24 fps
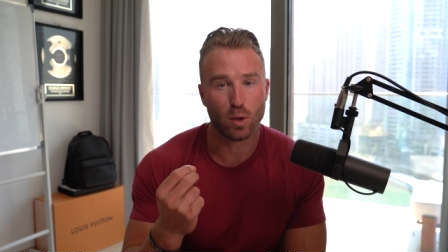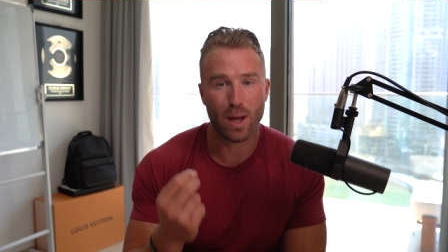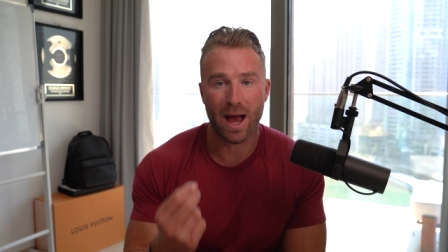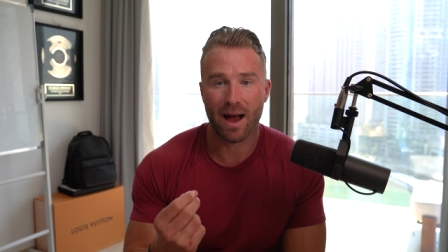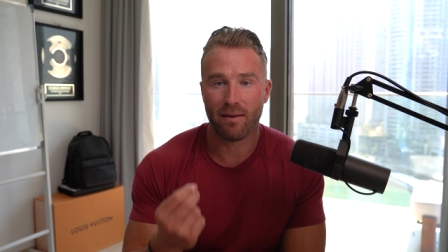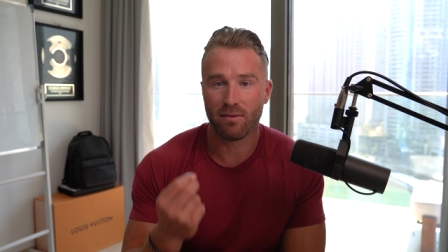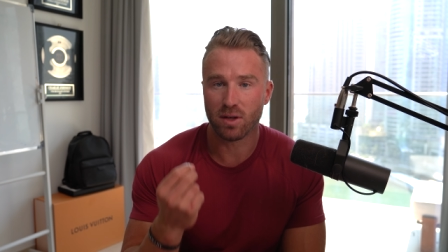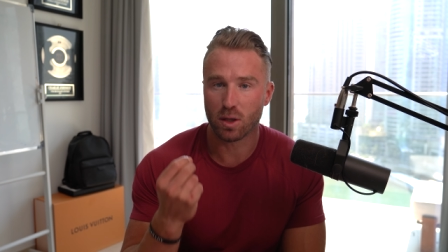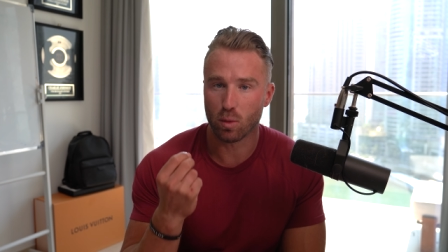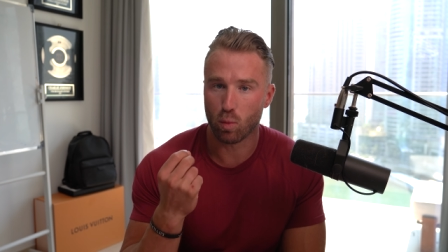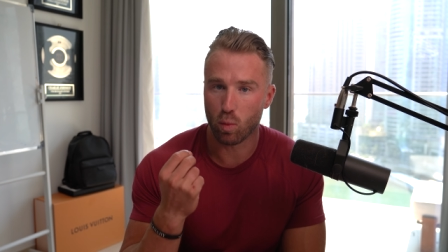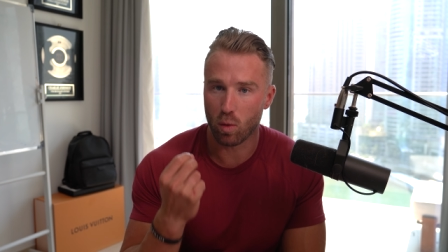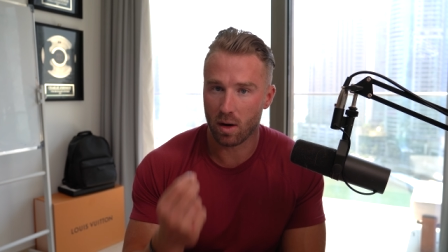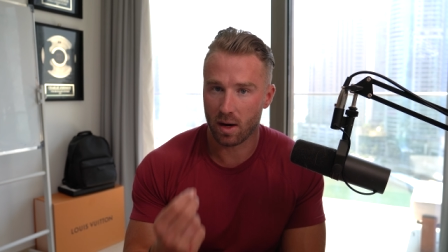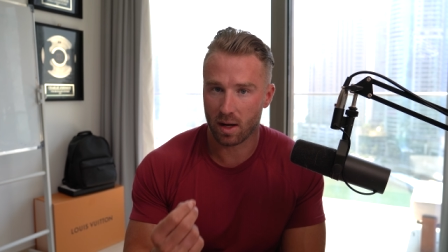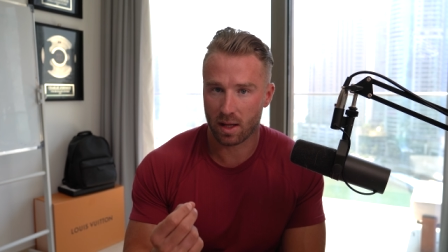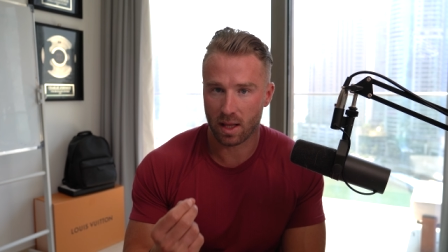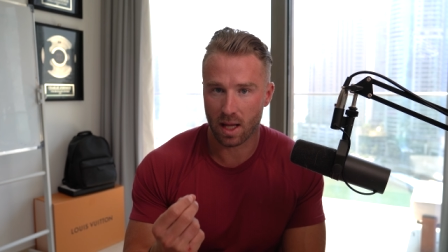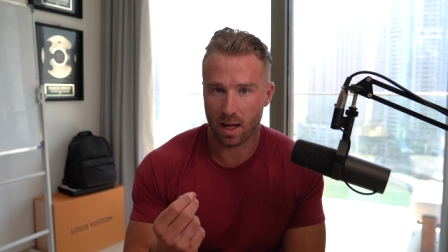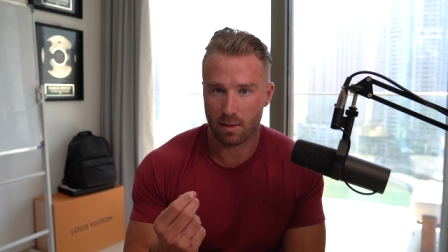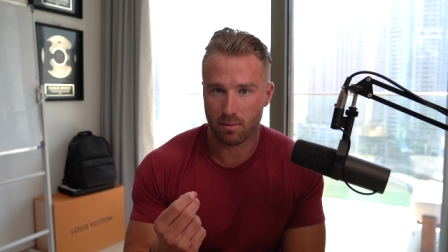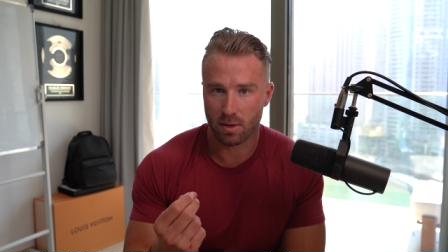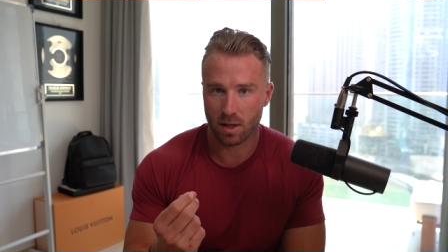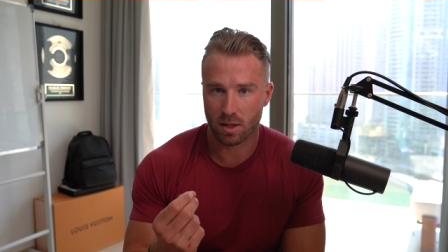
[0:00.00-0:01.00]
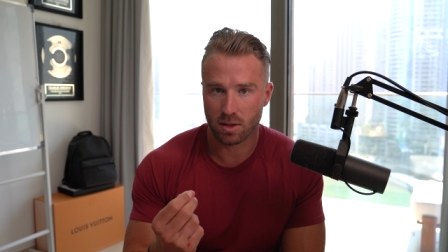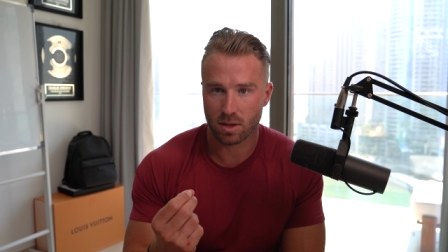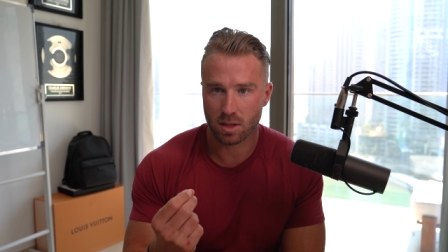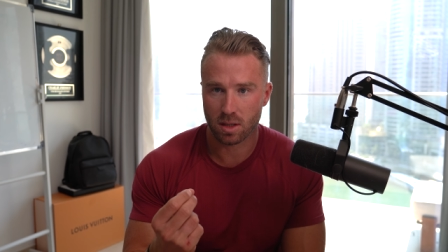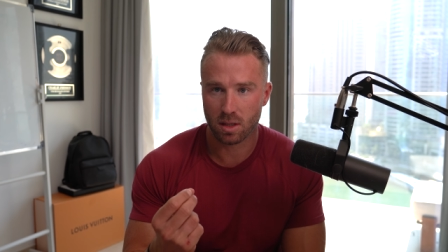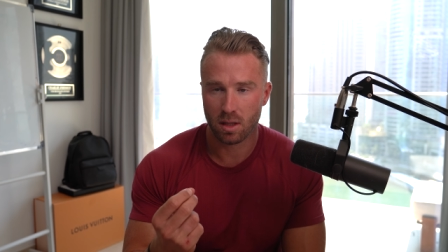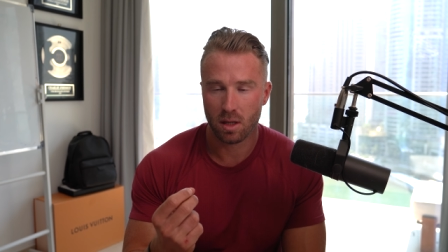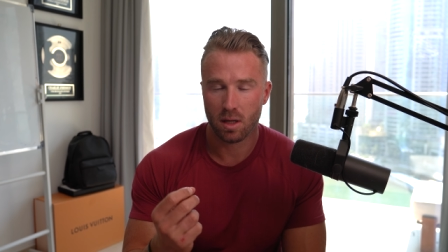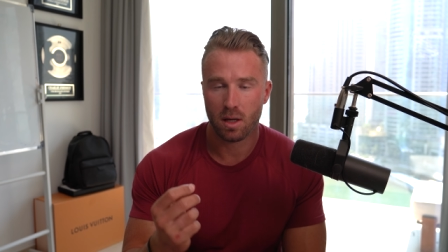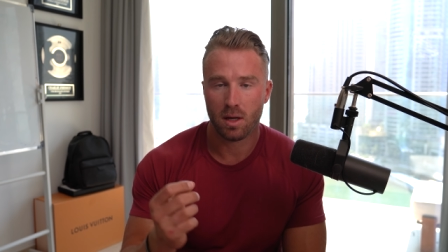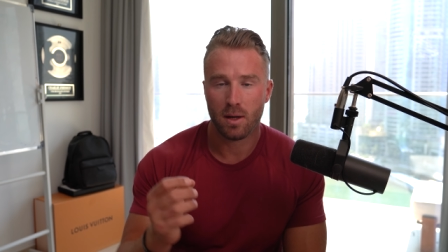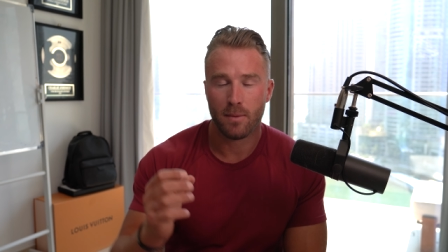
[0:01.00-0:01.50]
you having to work that much.
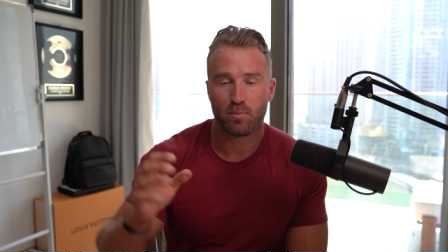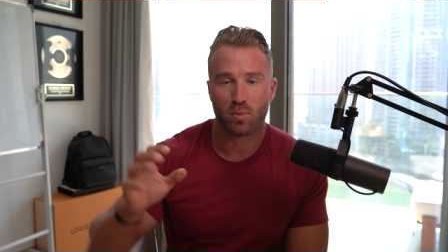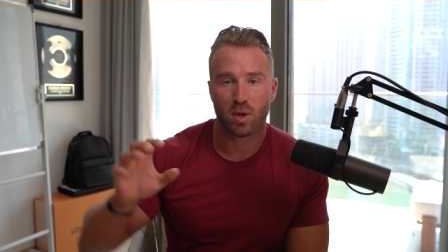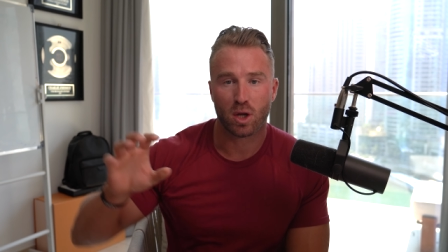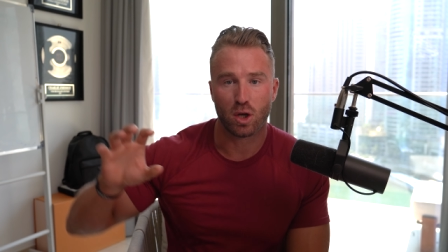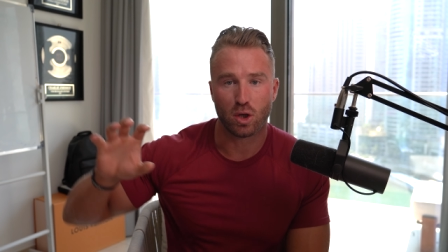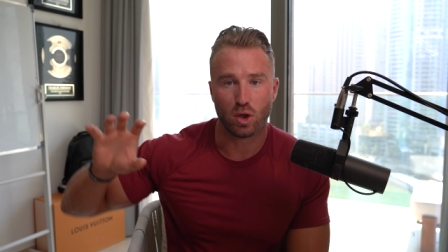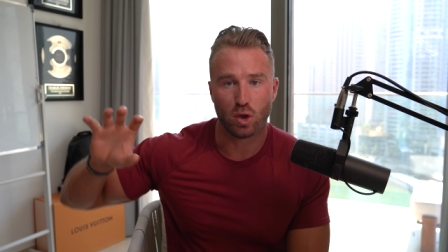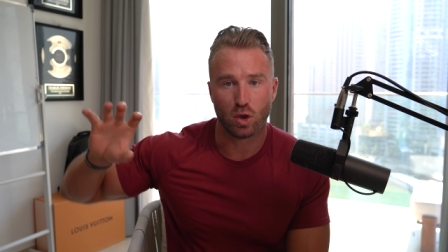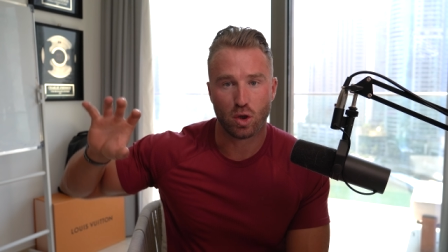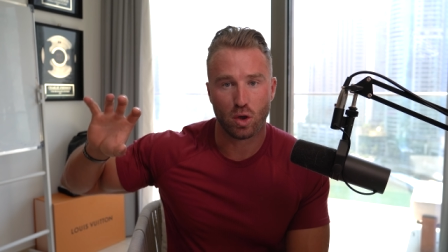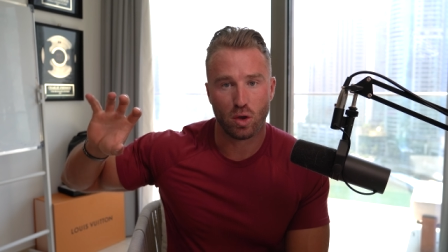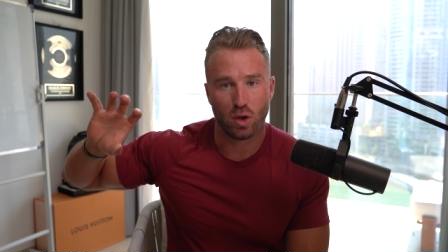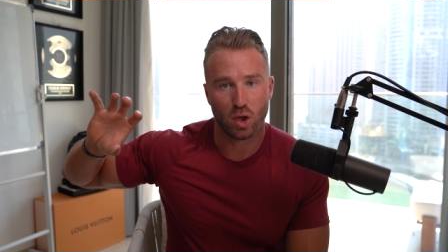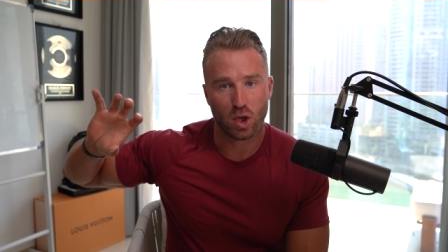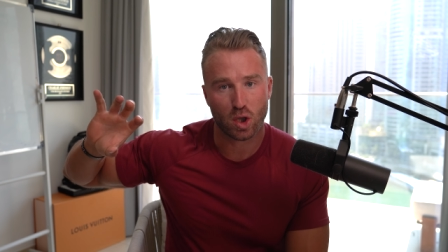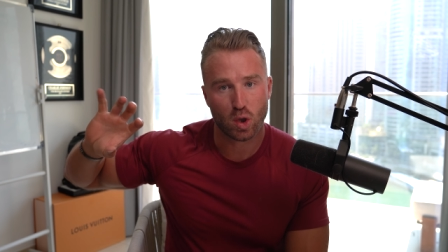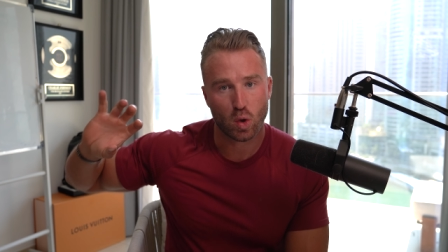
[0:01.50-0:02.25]
Because you're doing the